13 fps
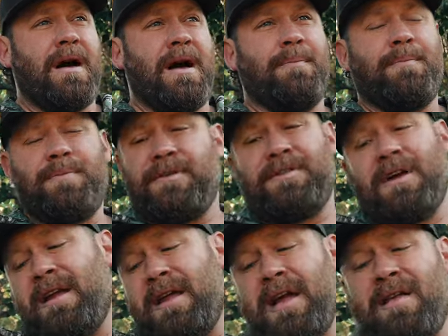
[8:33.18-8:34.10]
I
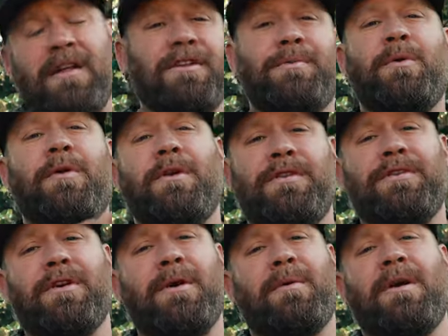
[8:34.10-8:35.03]
decided, hey, let's pull this
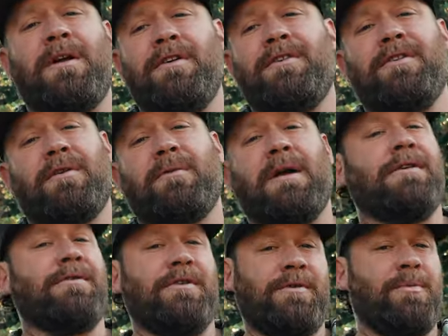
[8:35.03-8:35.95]
thermal on and just look
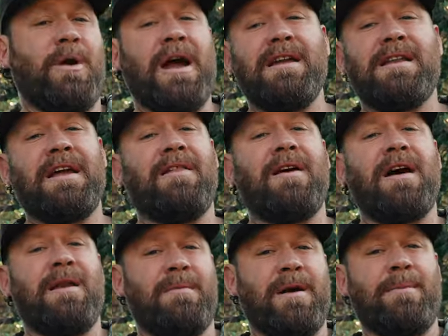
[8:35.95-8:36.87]
around. So it's bright
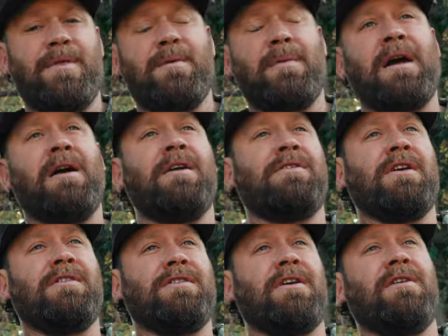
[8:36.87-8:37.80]
daylight. I'm up in the mountains.
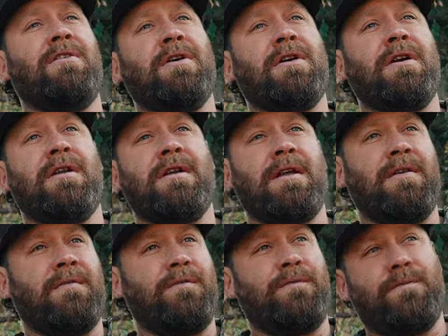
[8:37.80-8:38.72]
I start looking,
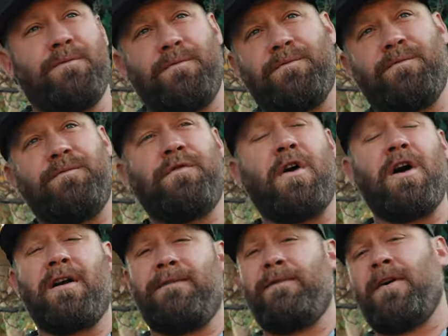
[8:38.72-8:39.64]
and
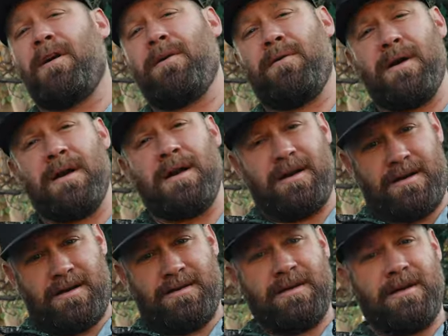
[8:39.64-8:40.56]
far, far away,
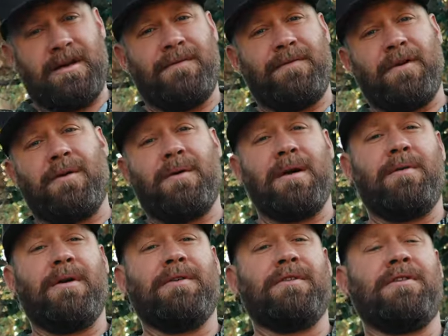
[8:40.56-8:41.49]
and I'll tell you how far away it
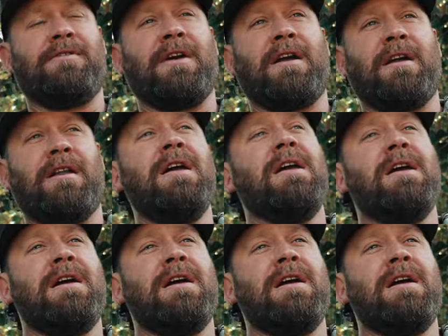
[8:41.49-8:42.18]
was in a second.